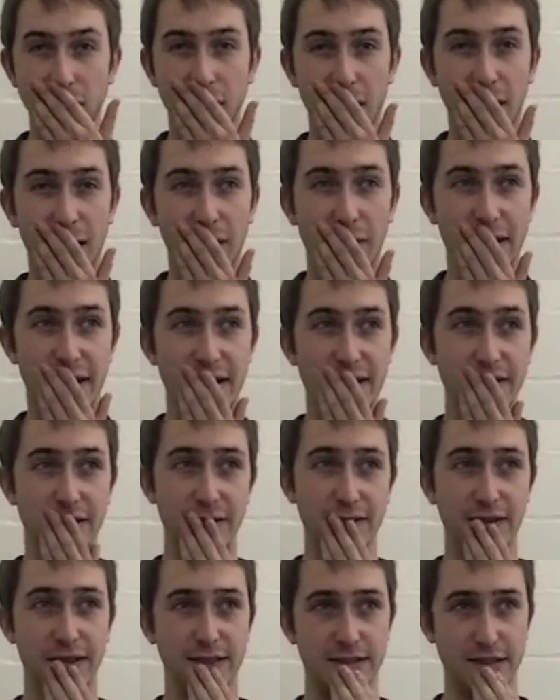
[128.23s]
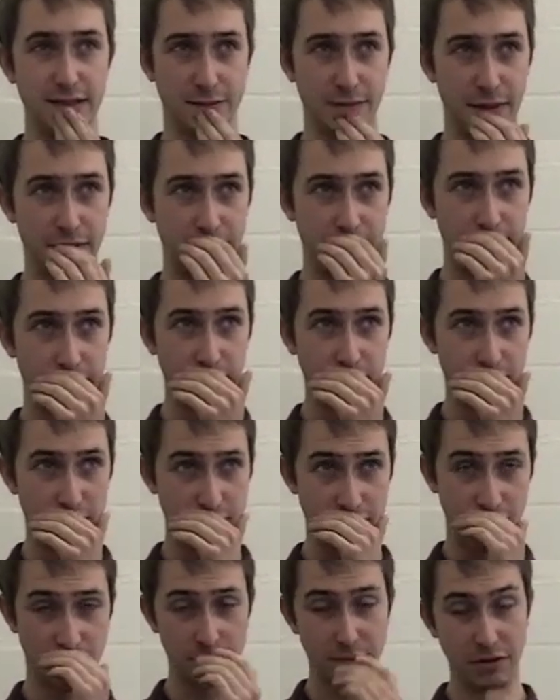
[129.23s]
And this has been
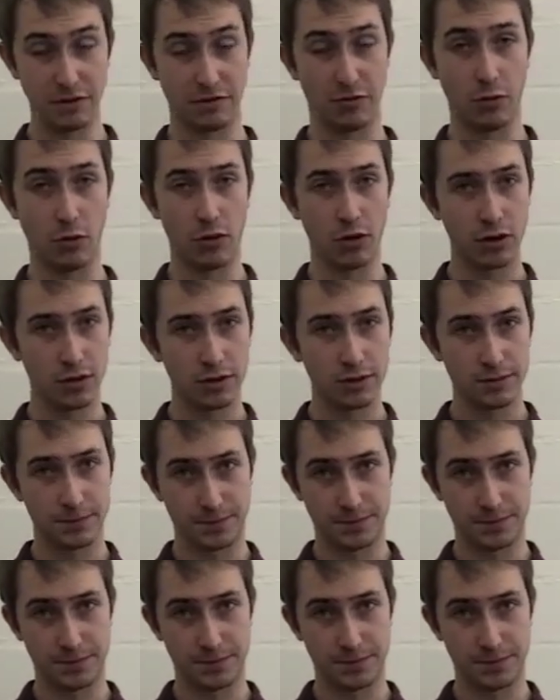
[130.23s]
done before,